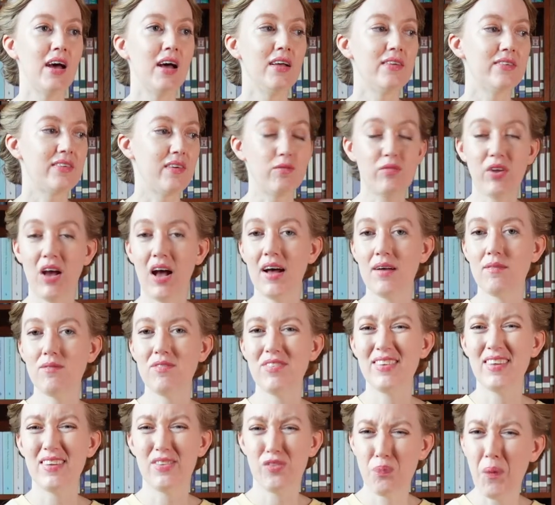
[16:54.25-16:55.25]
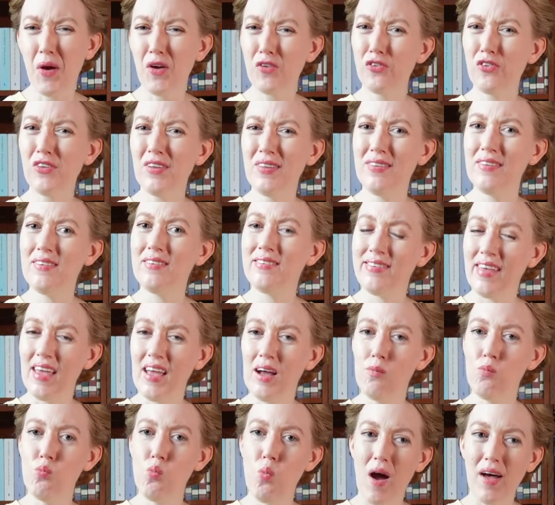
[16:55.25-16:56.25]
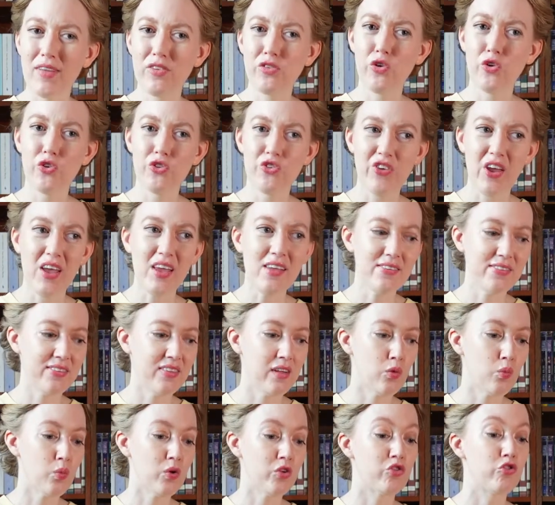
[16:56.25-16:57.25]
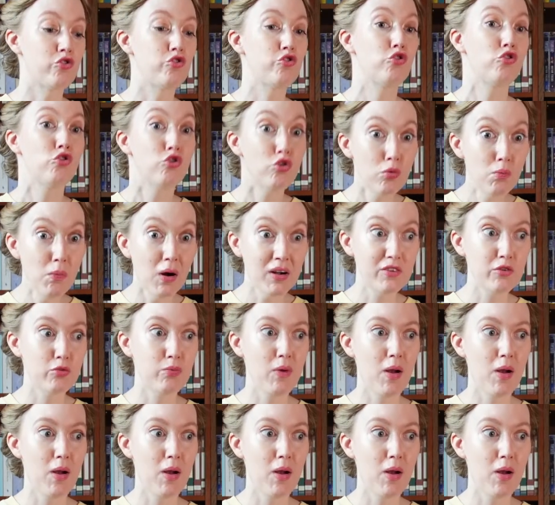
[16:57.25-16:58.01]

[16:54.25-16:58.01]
Sometimes, especially the Zam Wesell chase, there was too much